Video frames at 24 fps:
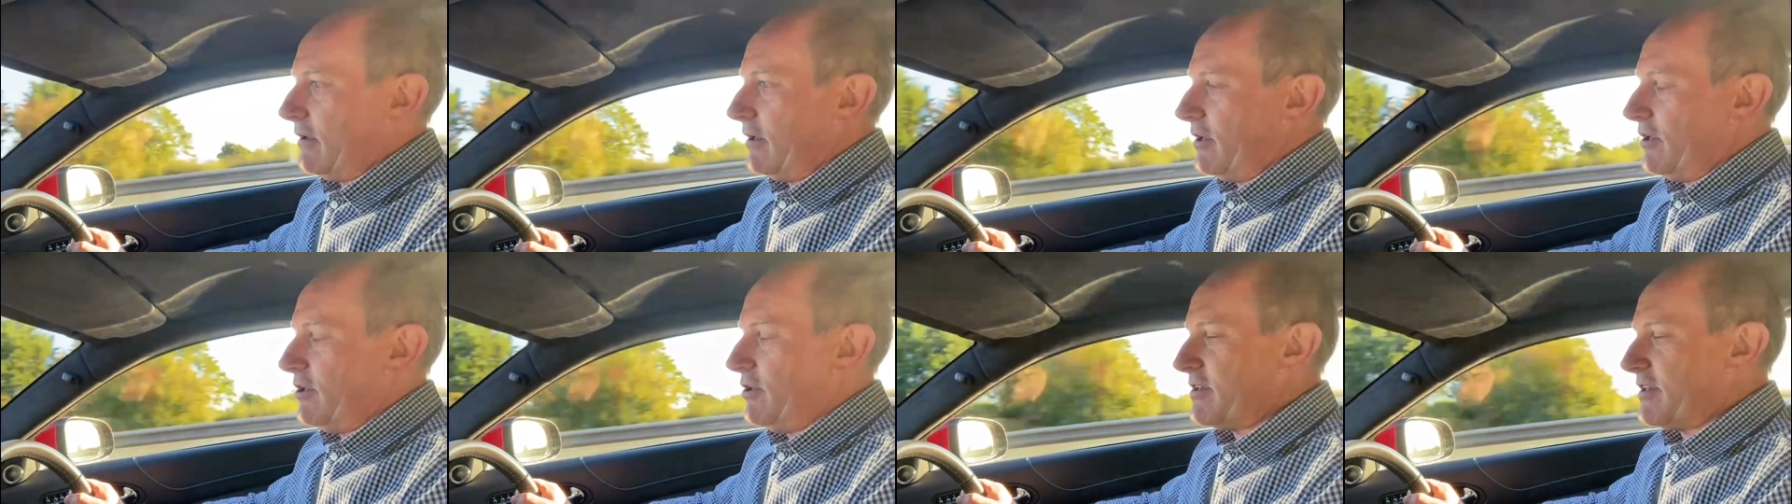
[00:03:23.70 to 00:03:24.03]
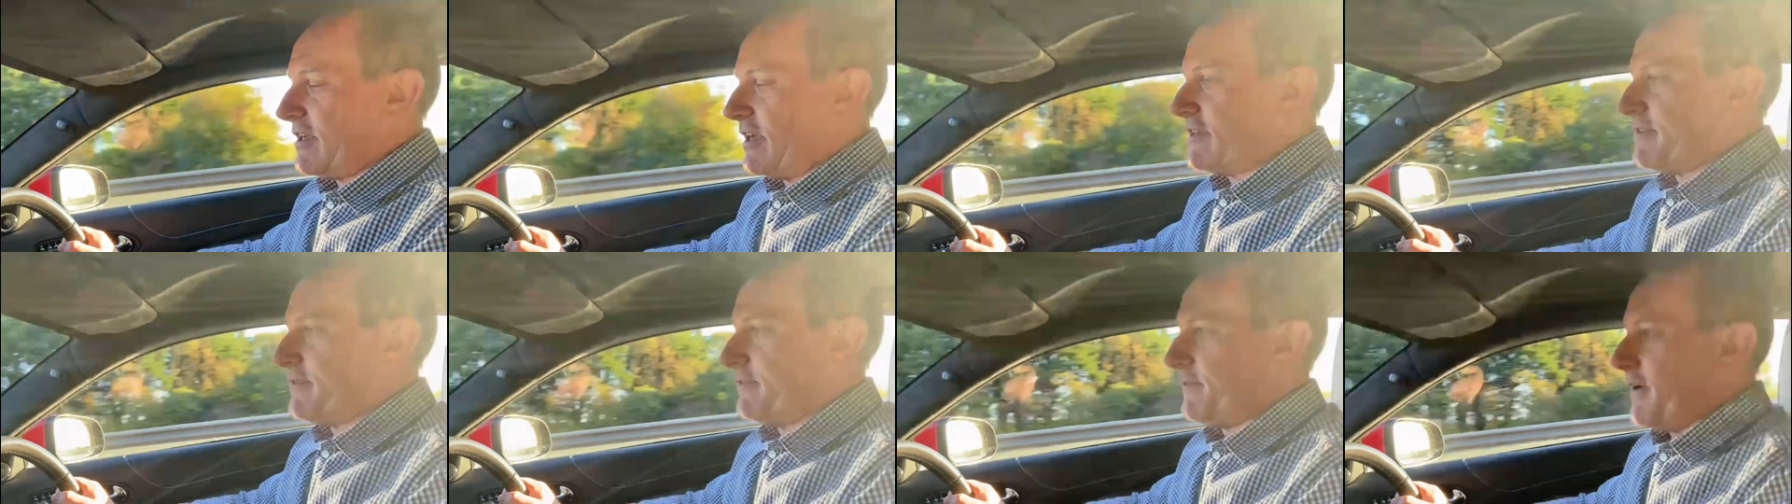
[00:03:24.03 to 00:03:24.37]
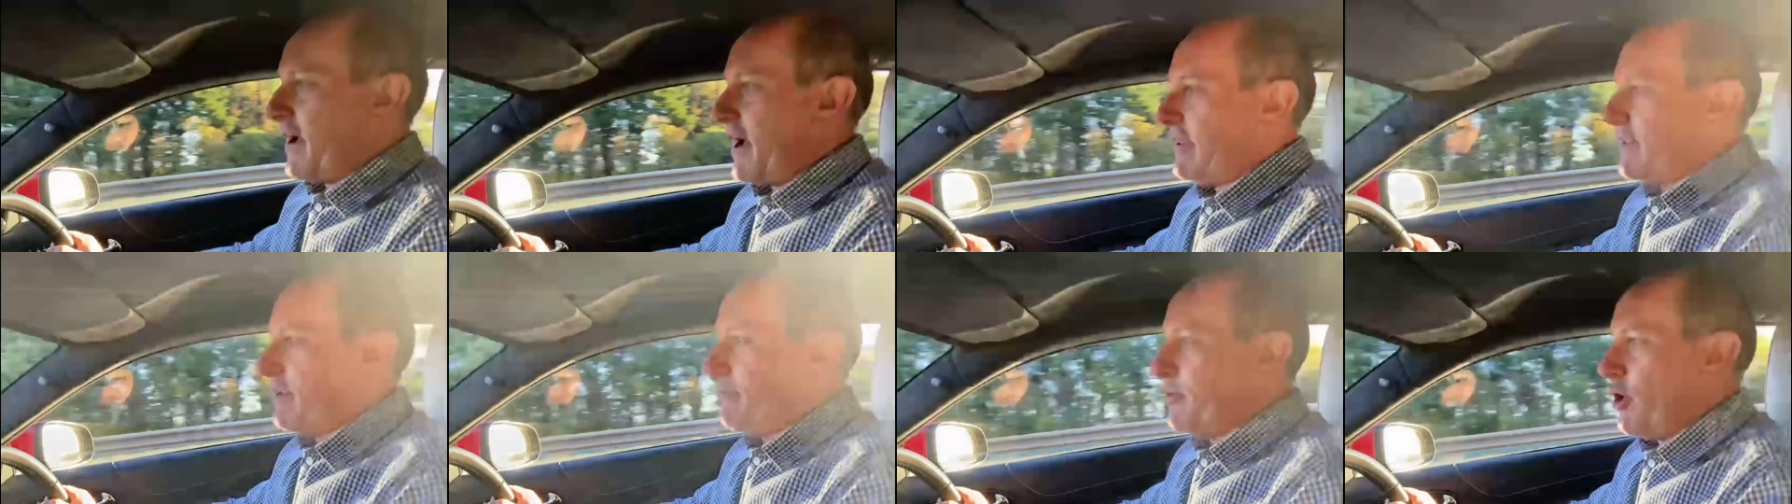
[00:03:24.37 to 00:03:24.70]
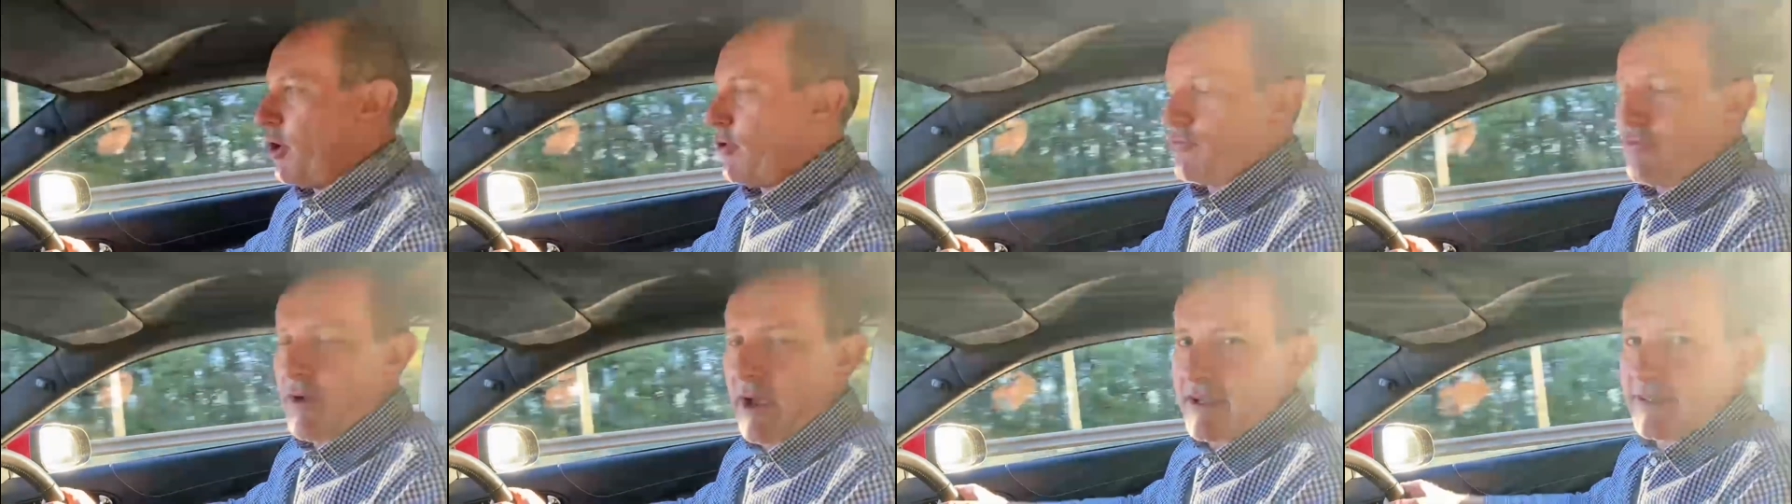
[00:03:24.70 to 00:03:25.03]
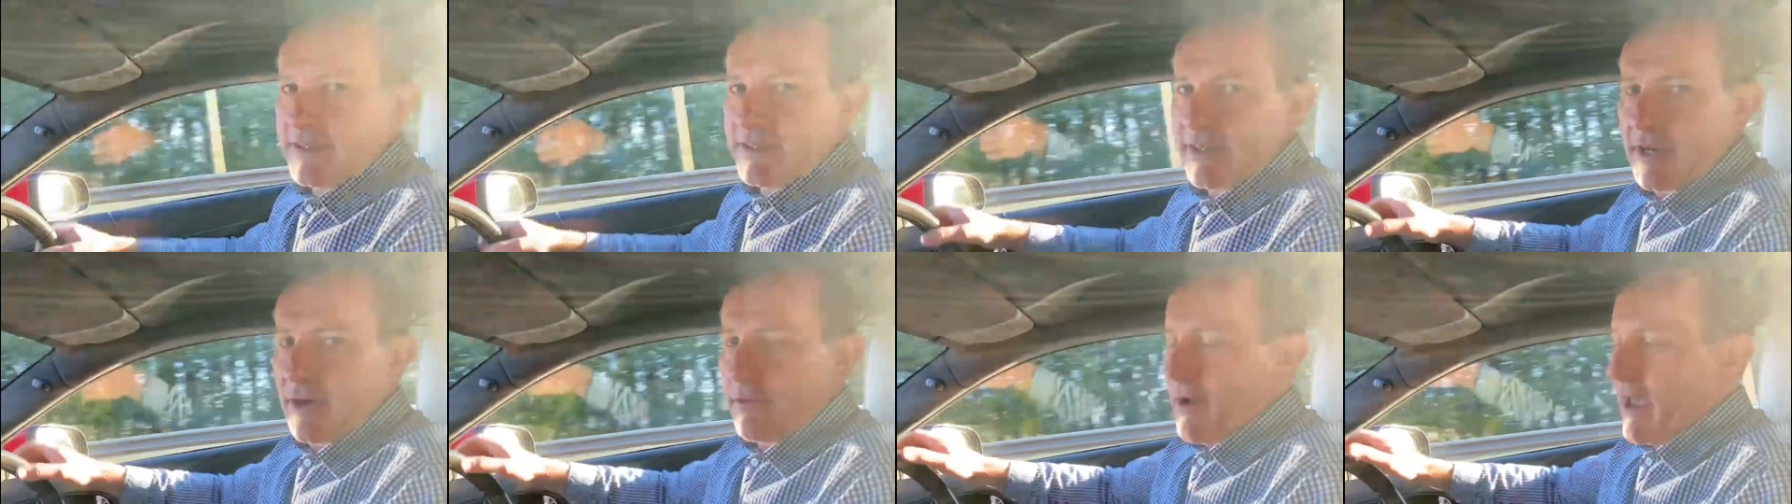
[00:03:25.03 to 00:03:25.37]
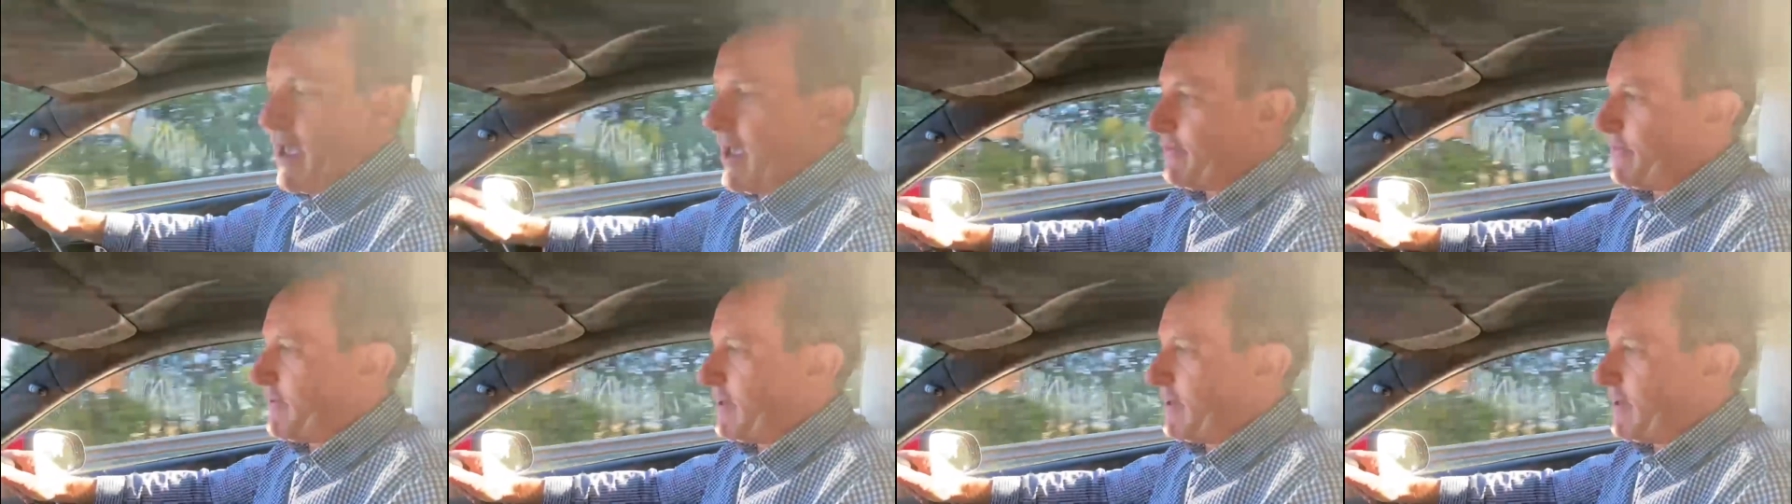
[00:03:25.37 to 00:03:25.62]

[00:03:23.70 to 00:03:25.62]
you tend to find them not racing around,